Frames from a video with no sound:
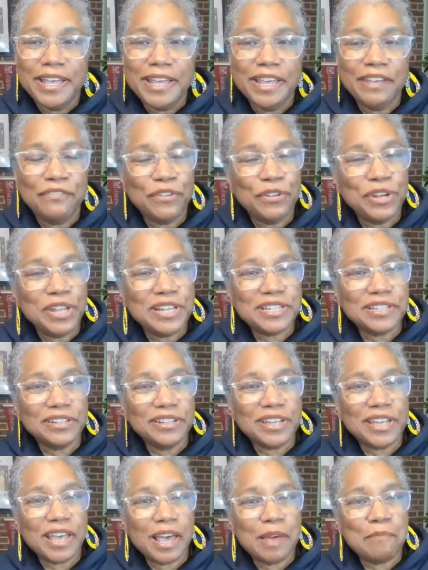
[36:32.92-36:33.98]
if you need to
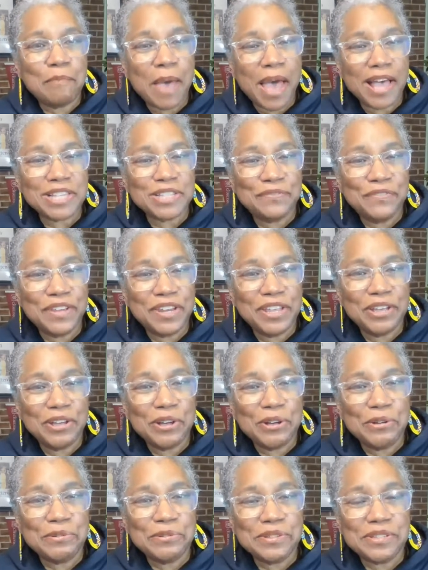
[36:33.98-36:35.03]
look at past
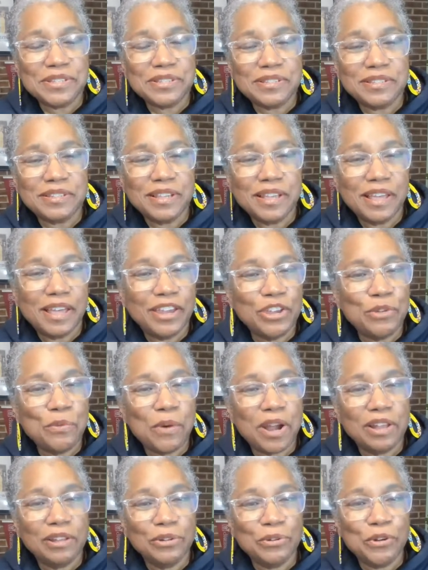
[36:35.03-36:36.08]
videos and you
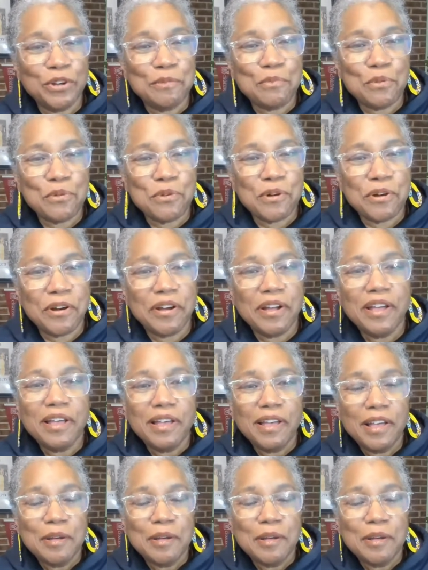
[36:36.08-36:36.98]
want to learn more,